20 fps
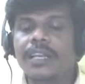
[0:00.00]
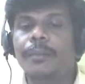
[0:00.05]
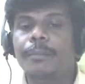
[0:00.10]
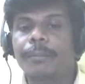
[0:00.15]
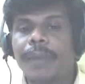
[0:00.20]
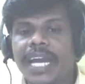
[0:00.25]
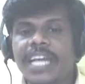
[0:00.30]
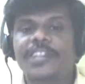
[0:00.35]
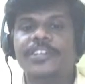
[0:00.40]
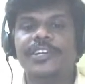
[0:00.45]

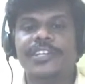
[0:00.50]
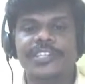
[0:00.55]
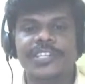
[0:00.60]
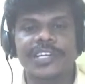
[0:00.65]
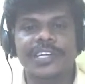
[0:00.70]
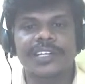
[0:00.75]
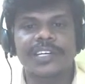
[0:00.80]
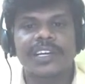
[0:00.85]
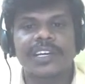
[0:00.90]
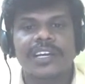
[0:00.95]
migrated.
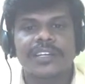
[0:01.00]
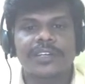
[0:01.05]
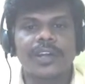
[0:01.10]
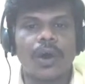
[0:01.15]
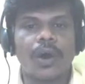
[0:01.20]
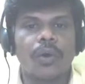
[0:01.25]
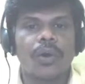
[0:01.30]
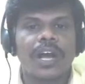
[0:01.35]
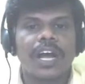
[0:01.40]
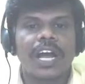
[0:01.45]
Now,
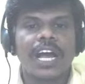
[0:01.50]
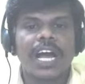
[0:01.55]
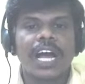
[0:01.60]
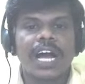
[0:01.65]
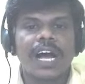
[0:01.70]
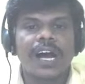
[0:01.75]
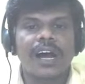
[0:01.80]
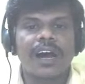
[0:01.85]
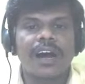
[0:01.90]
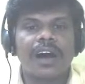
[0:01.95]

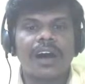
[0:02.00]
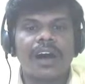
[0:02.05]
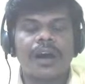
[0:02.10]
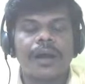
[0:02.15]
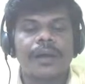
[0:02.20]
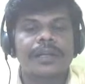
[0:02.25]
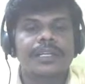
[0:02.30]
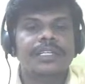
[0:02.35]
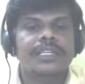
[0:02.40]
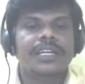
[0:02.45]

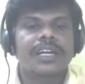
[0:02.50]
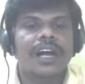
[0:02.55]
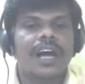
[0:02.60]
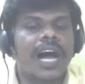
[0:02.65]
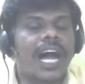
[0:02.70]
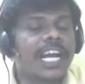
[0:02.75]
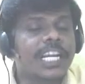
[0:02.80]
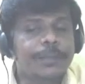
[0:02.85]
I